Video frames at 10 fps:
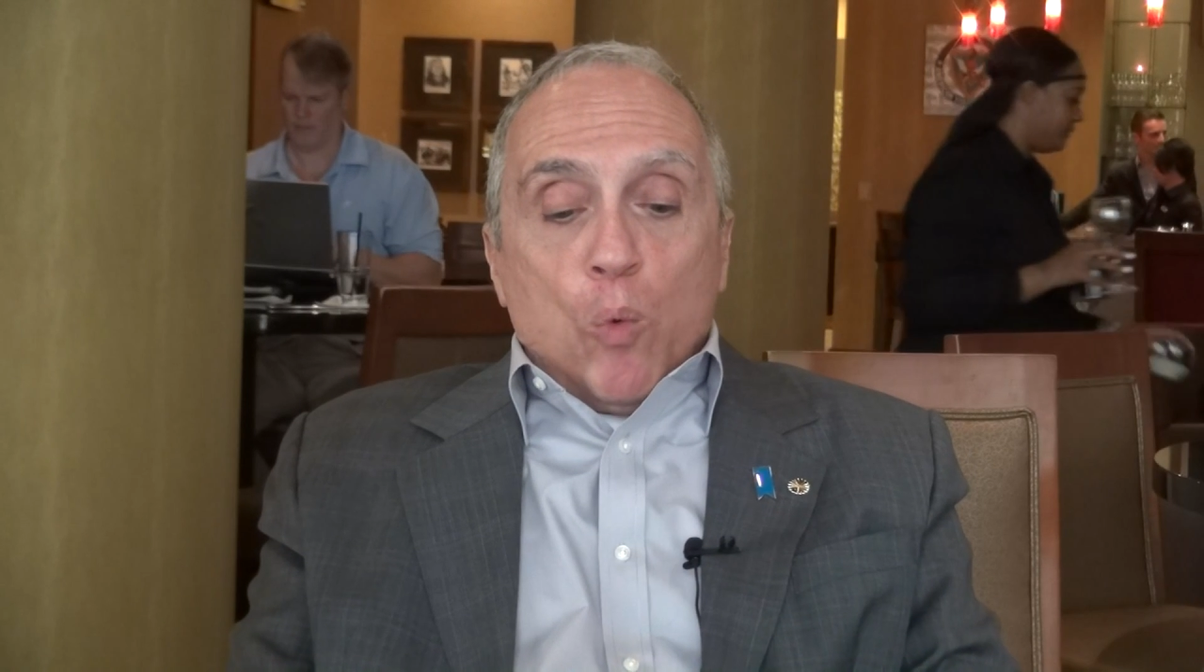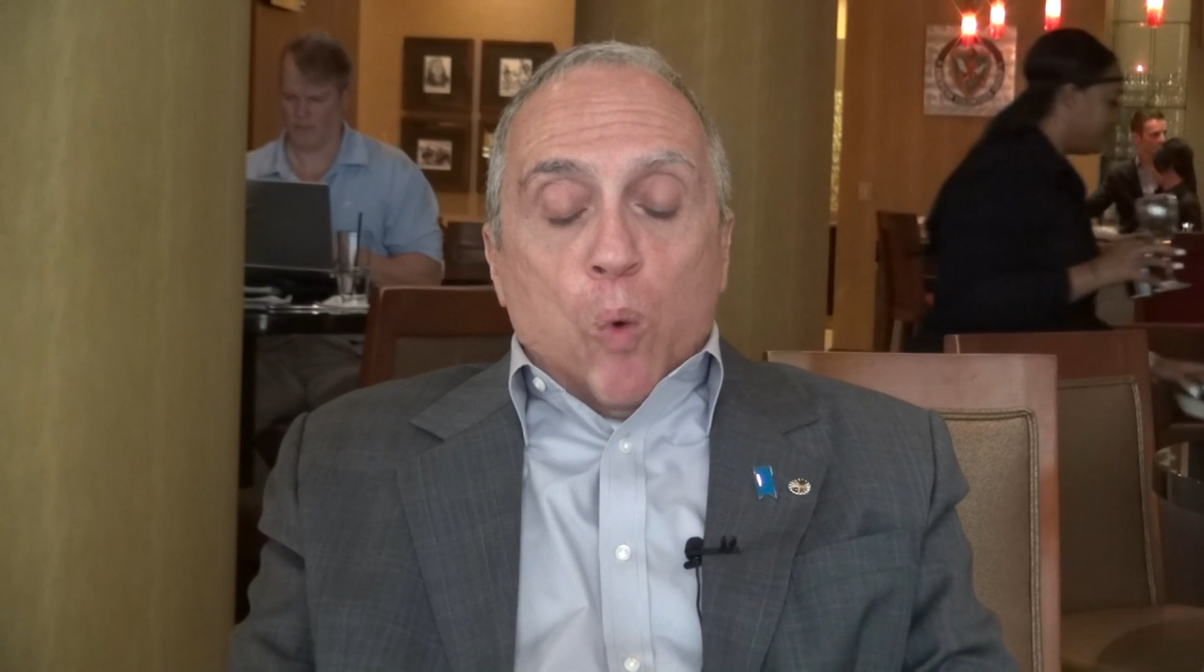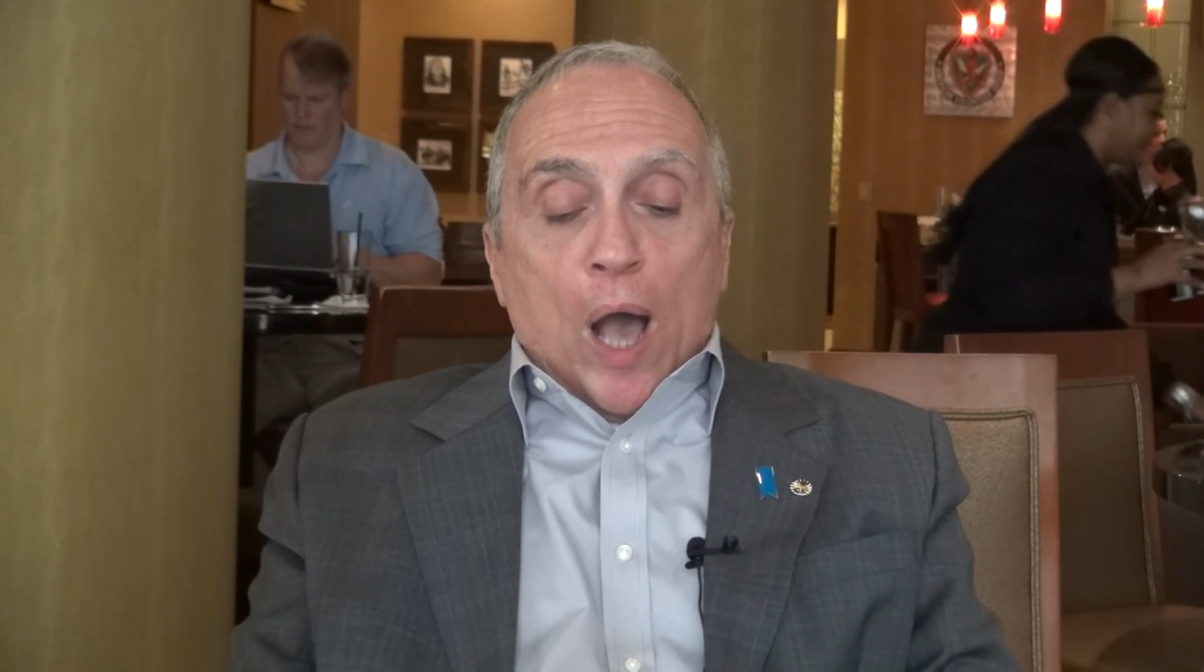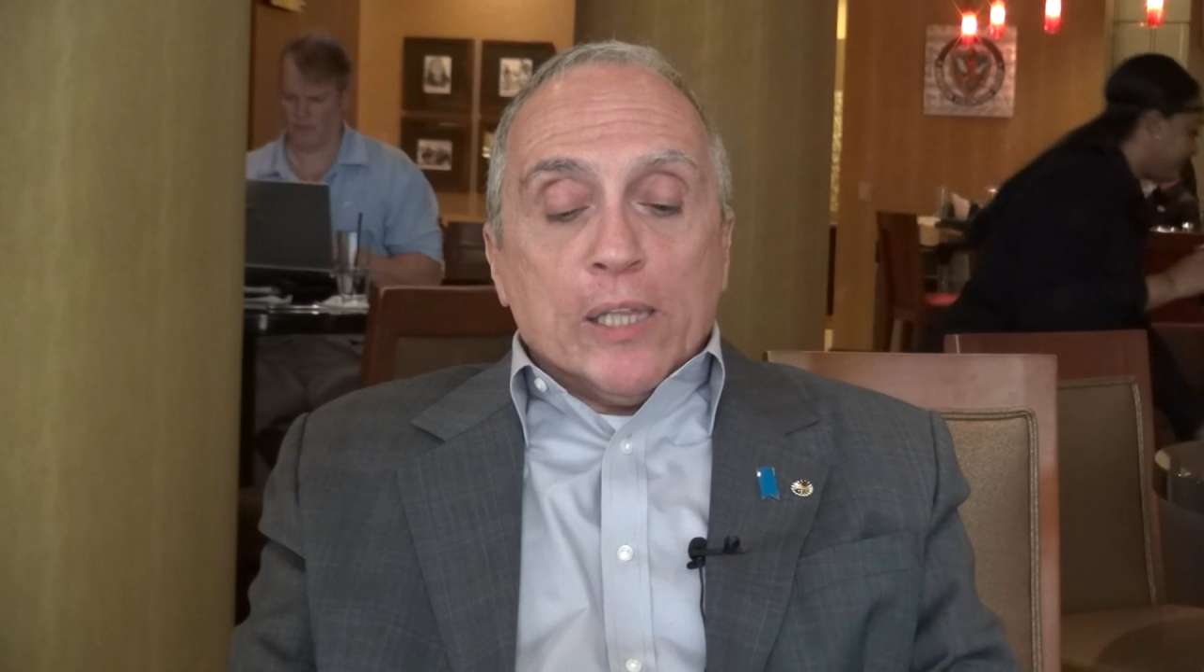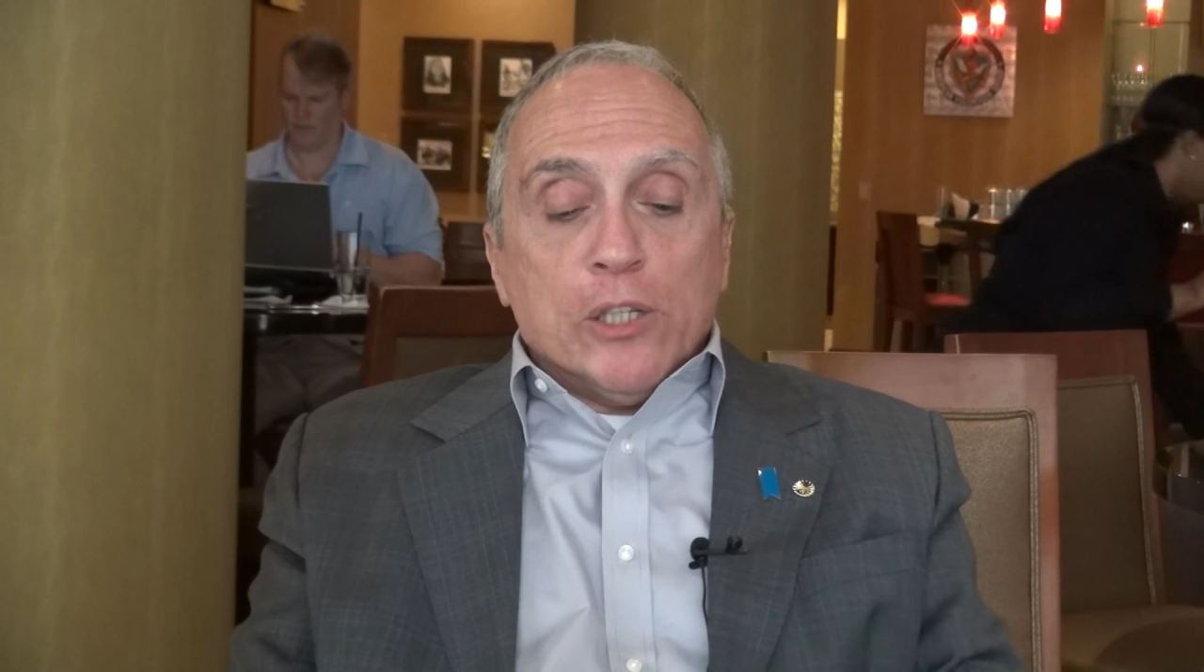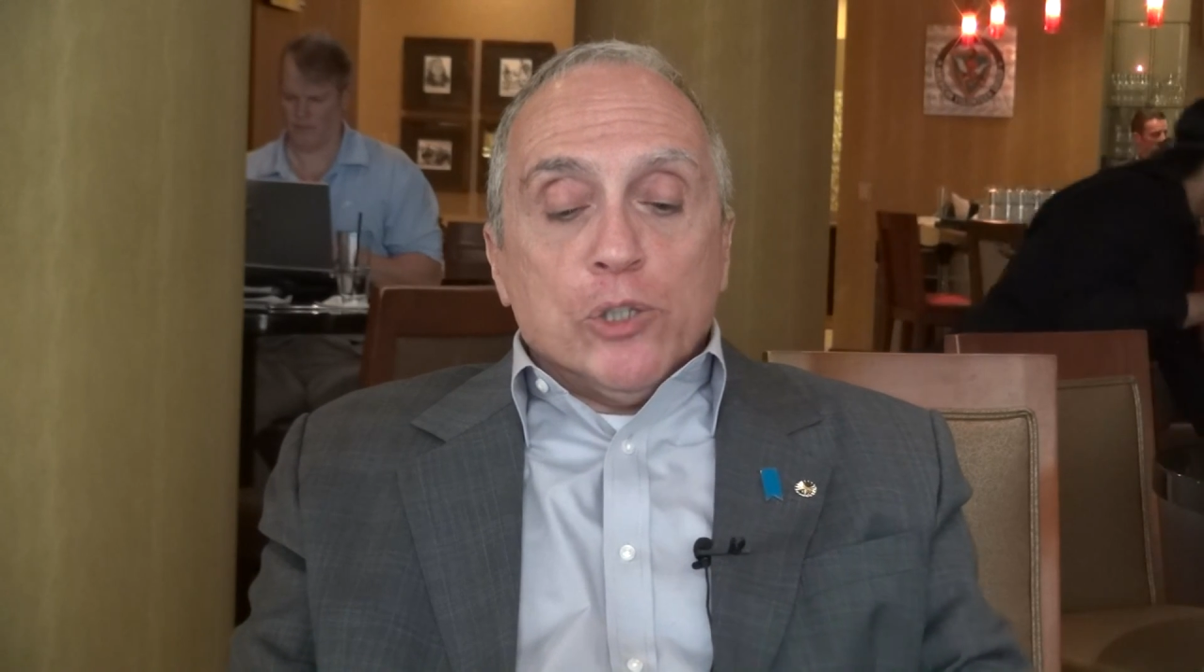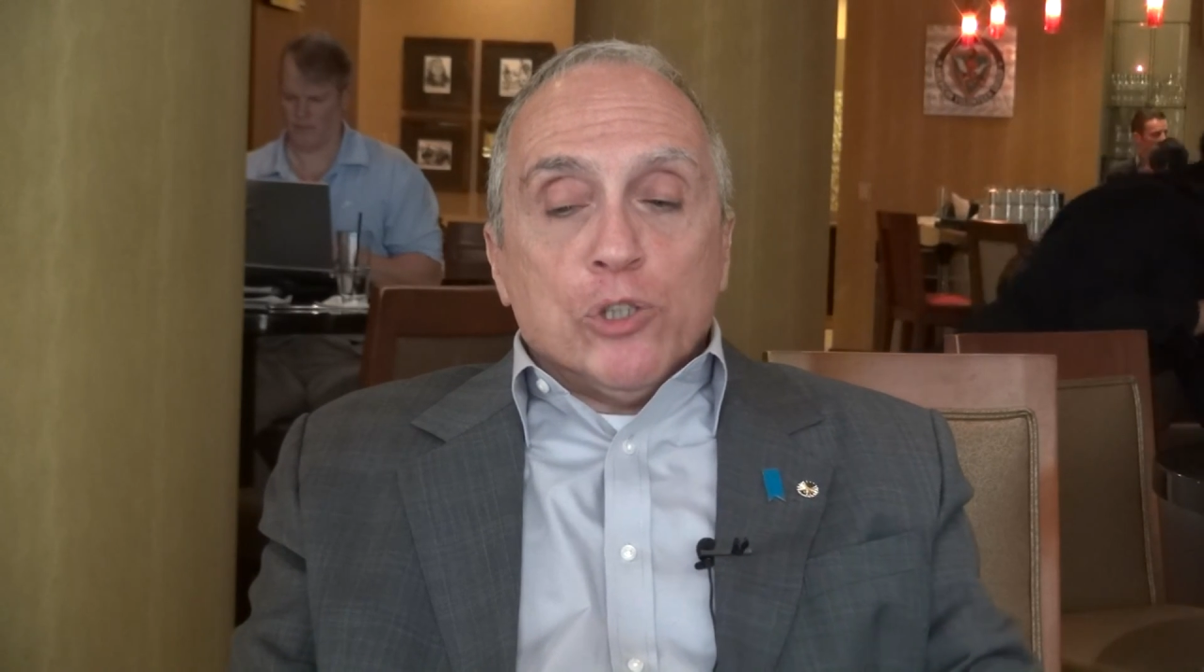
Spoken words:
why did you